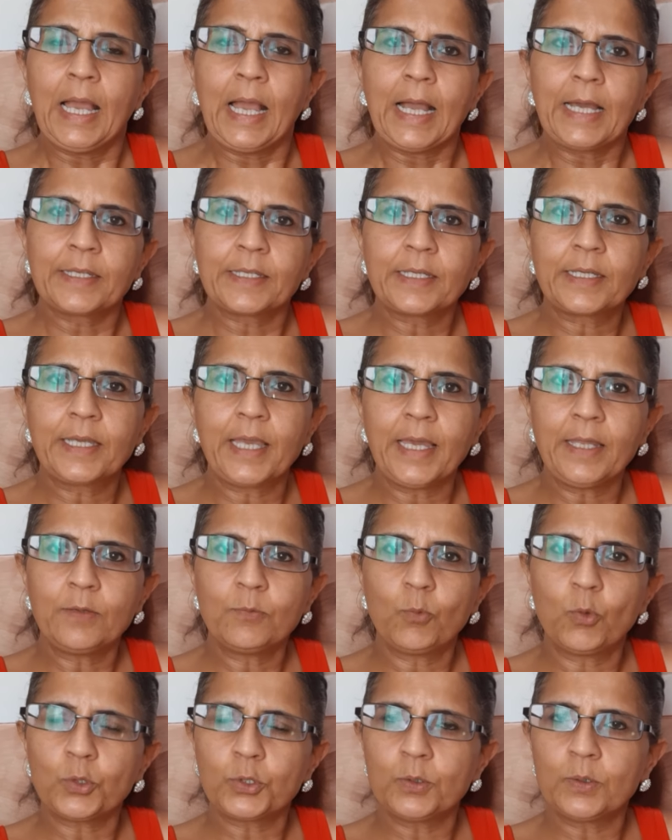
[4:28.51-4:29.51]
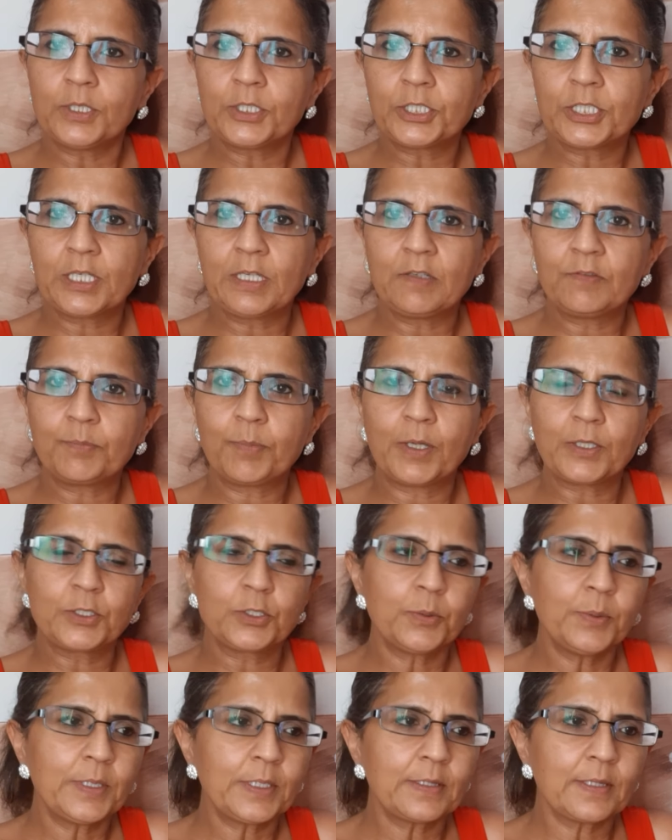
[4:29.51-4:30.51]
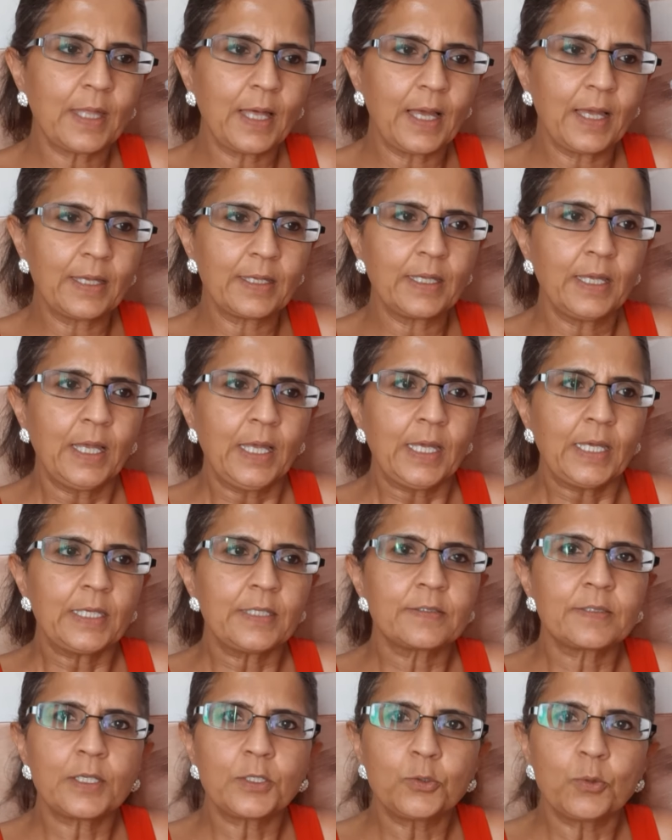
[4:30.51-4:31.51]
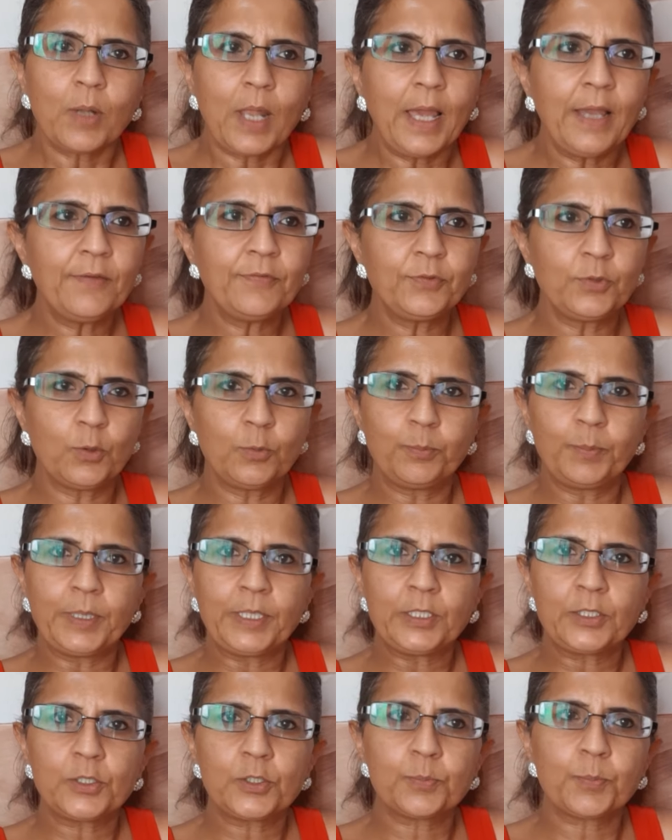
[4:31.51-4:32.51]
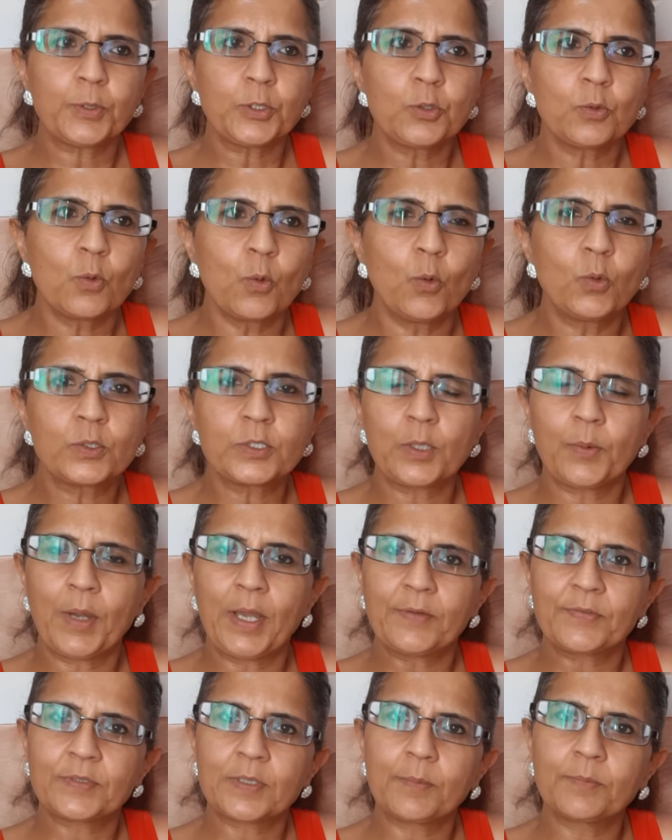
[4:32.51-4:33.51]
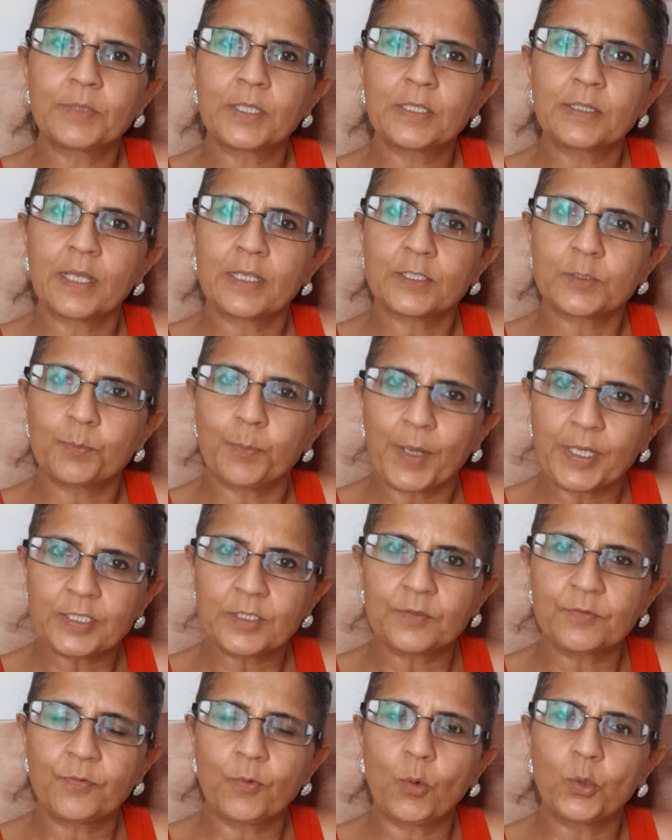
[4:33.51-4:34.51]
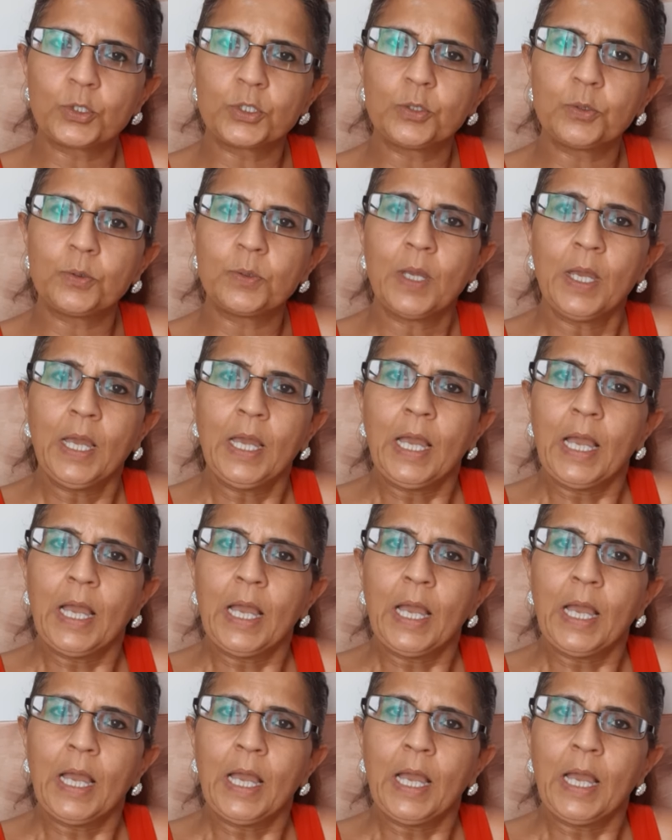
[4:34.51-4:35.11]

And again, what you'll achieve by doing that is that you'll have your binge, but you'll also have something that's better for you.